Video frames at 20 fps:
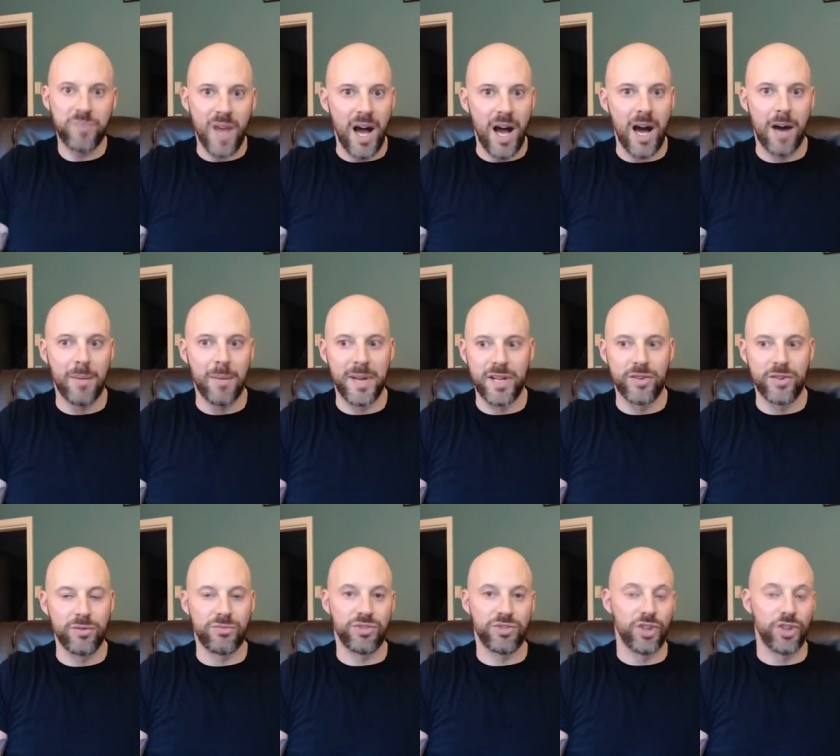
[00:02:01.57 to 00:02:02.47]
And
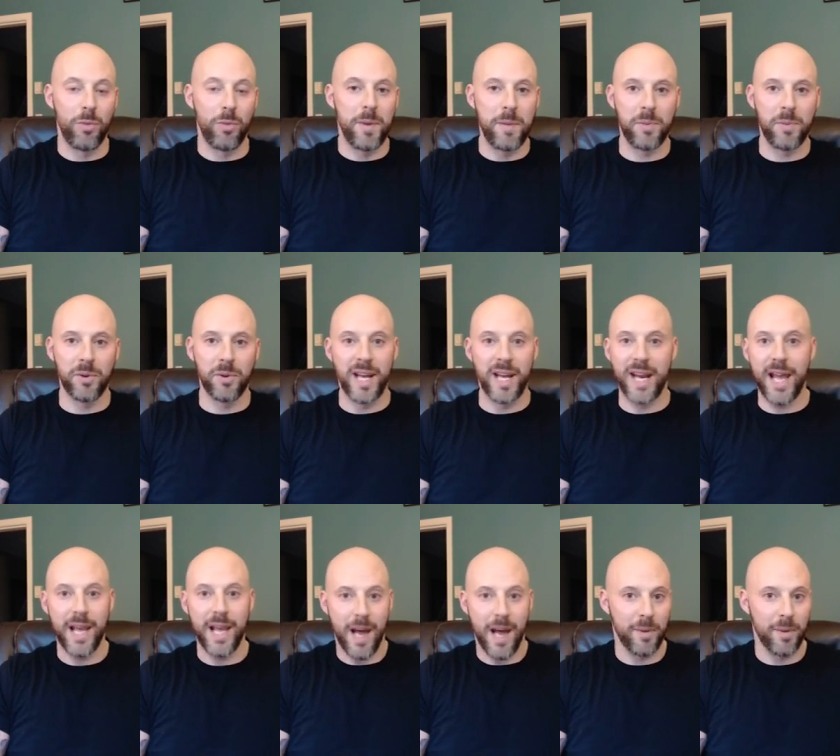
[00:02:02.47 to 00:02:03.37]
you show people that,
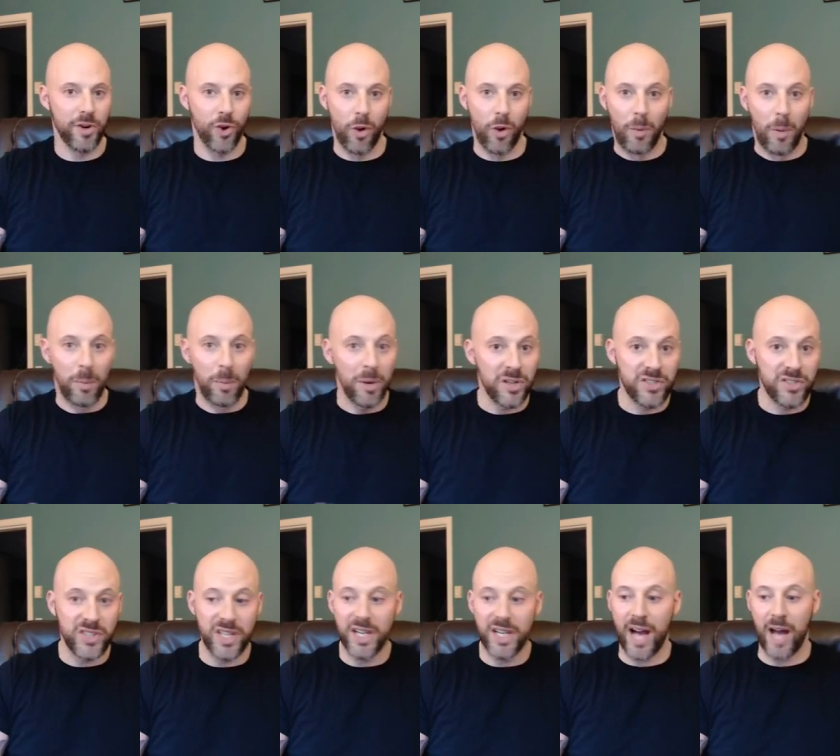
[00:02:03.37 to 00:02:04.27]
hey, I'm a normal
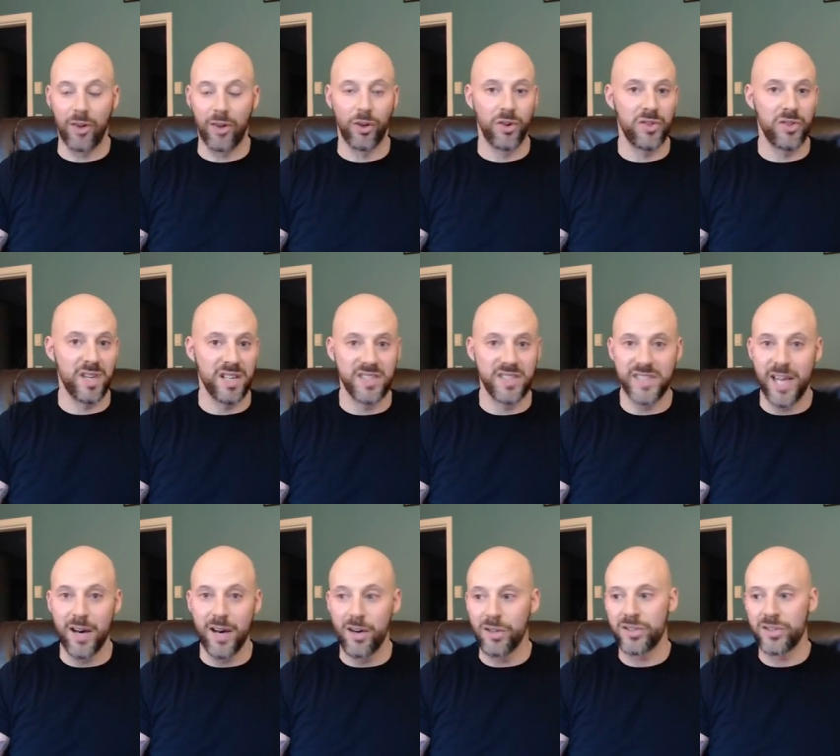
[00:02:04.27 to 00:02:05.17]
person. I learned these
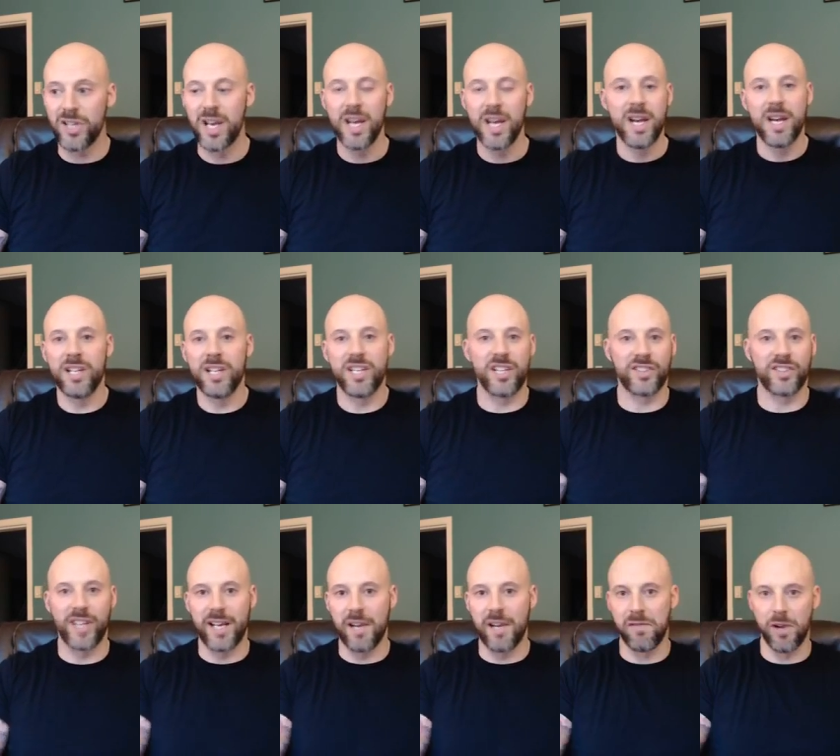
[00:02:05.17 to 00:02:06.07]
skills.
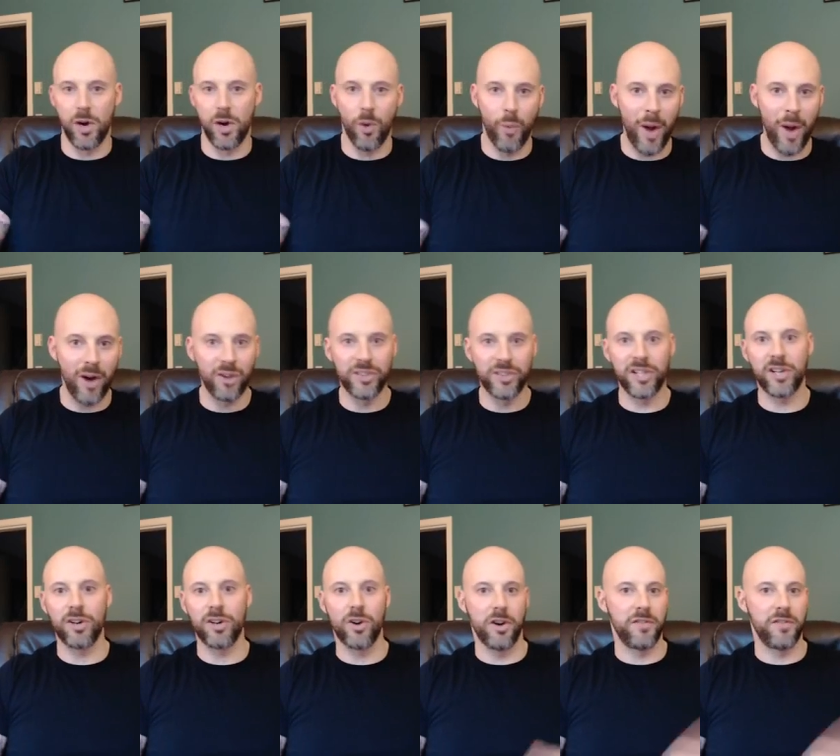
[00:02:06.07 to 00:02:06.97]
Just like if you're a
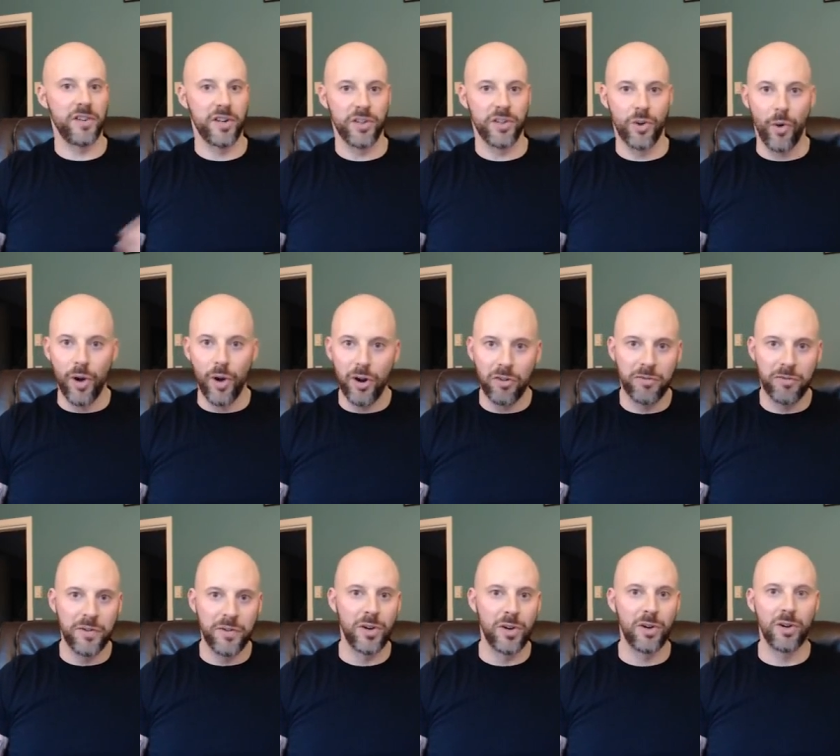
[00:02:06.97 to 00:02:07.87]
welder or if you're in the oil
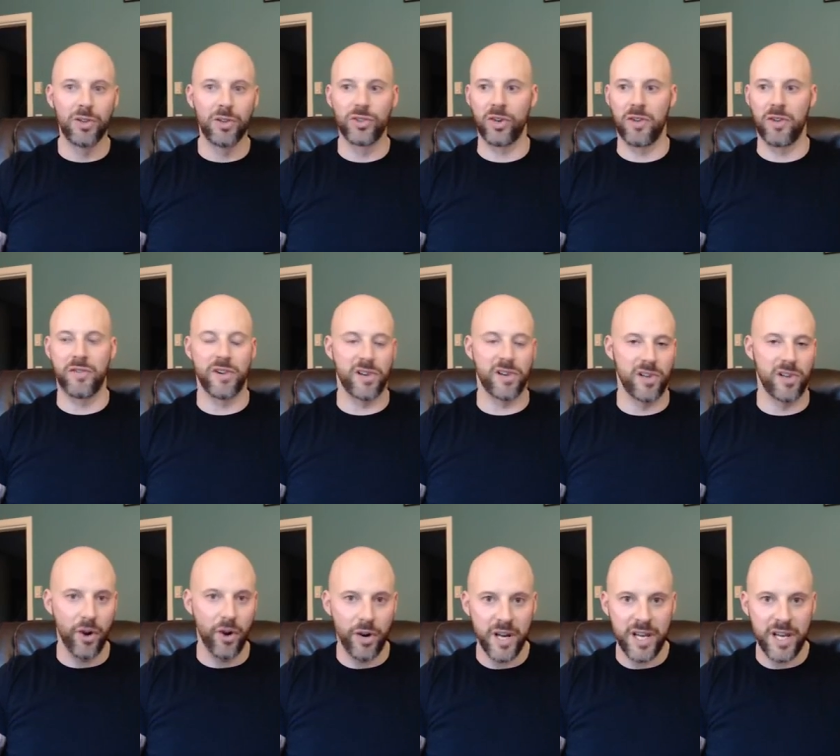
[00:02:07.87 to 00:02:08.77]
field or if you're an
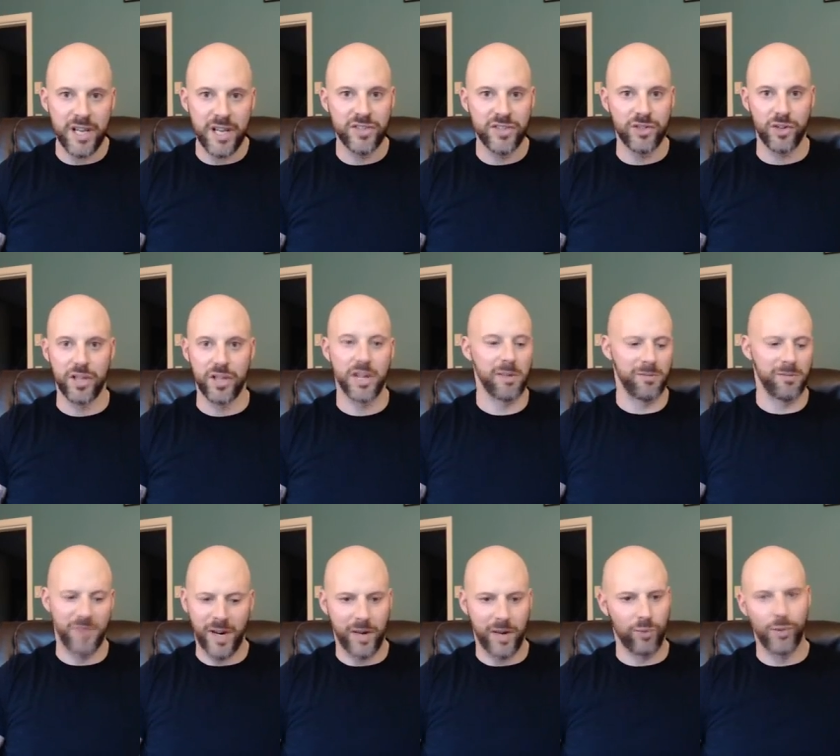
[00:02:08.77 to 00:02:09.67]
artist or you can
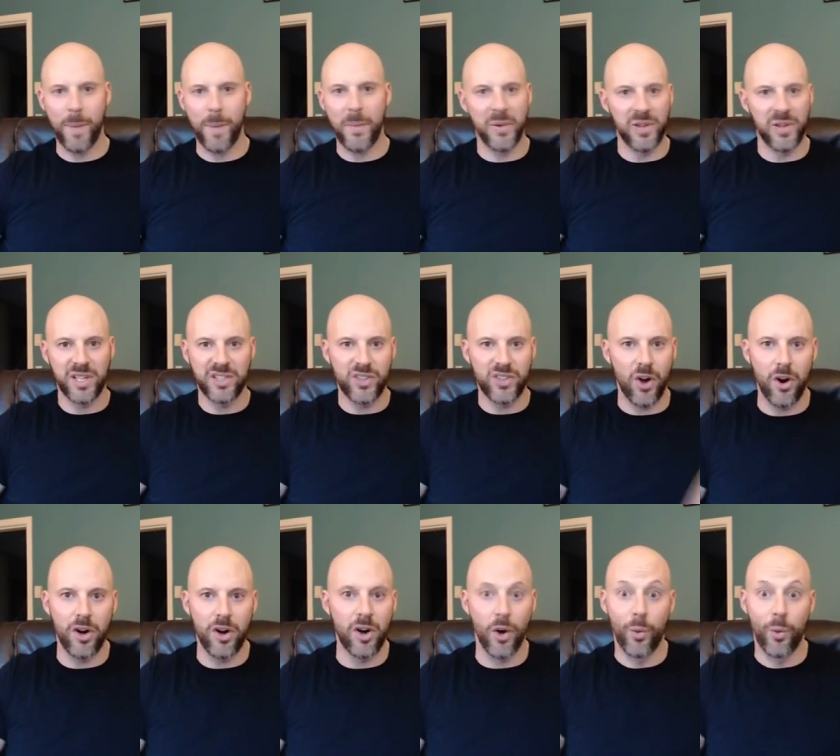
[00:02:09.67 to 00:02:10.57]
fucking rip on the
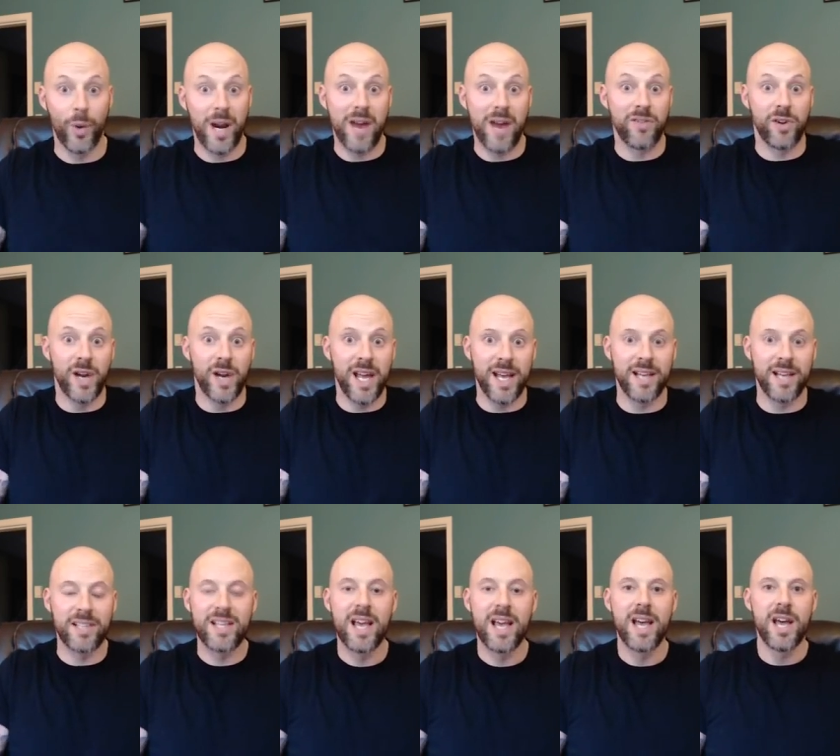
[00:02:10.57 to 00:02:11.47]
guitar or whatever it
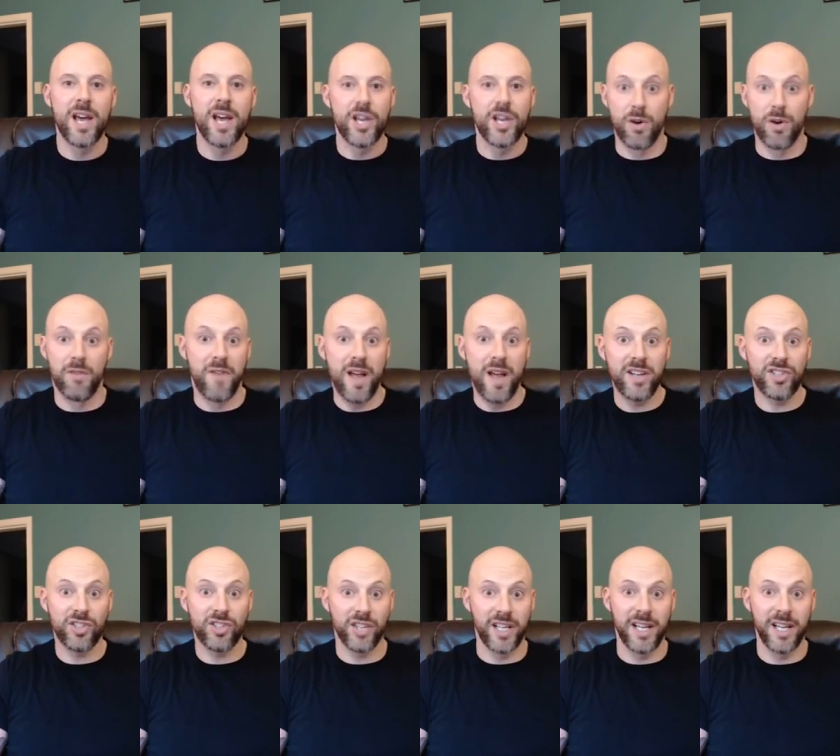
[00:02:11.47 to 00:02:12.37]
is, you
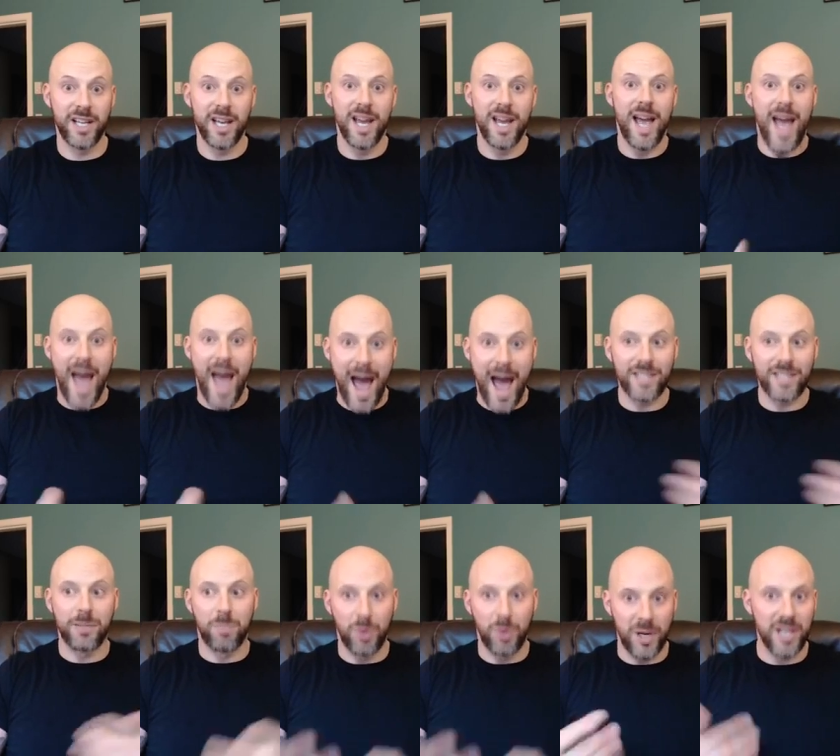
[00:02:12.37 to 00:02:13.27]
eventually had
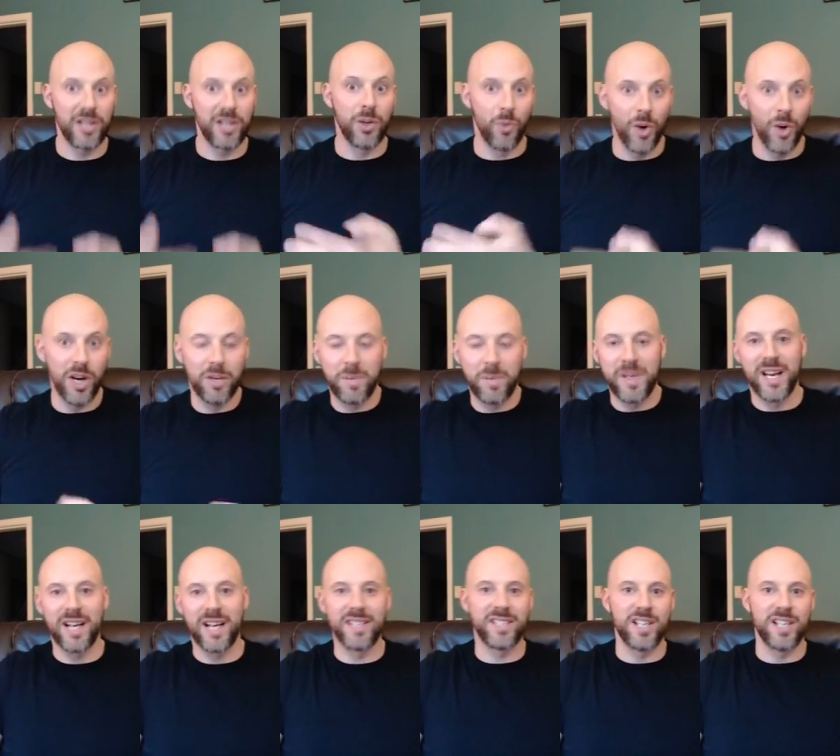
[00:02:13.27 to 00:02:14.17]
to put in the work
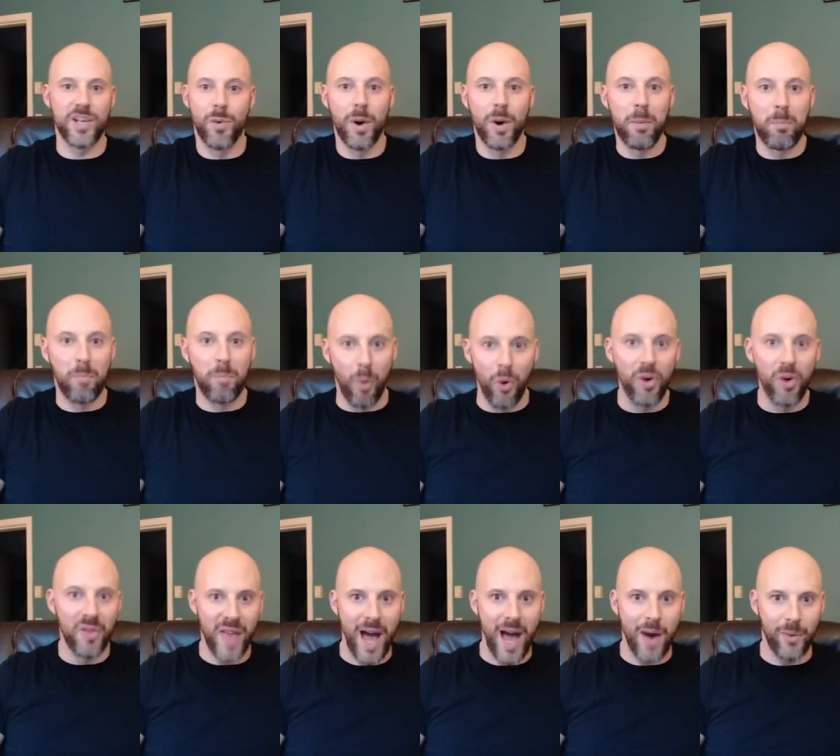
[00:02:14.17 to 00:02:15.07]
because you weren't
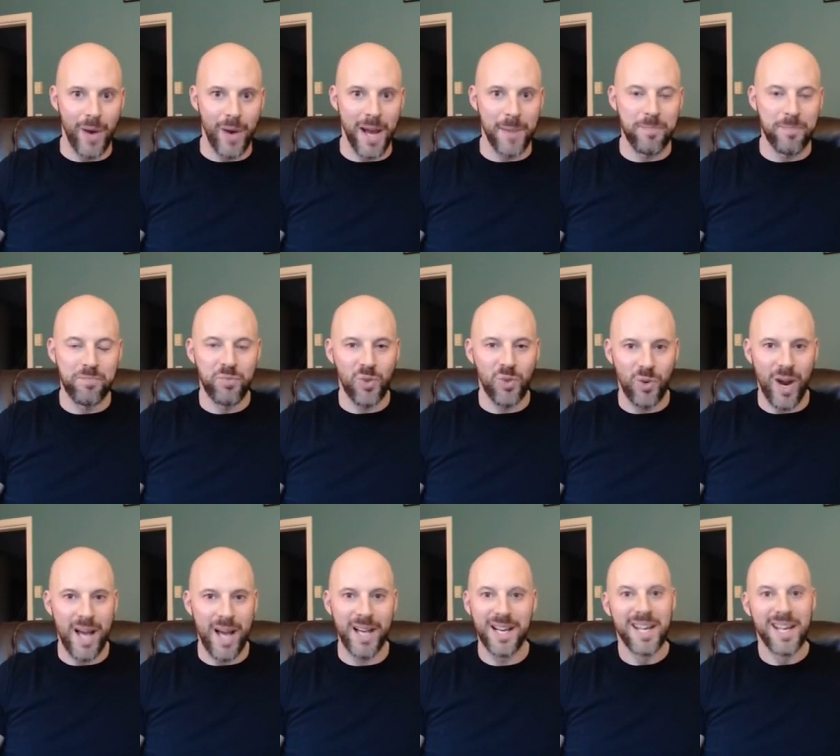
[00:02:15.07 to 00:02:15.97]
born that way,
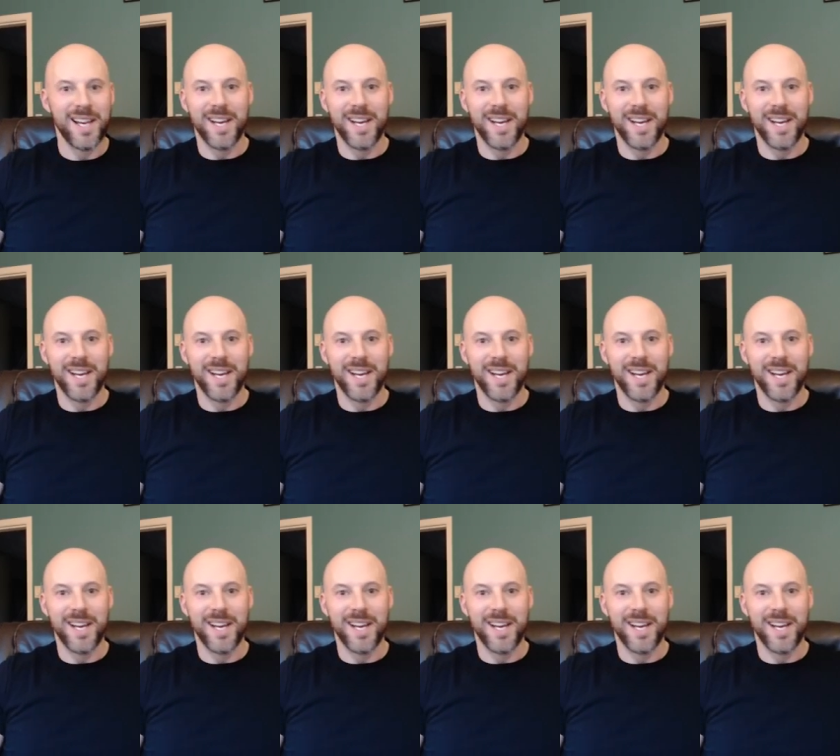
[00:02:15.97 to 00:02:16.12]
right?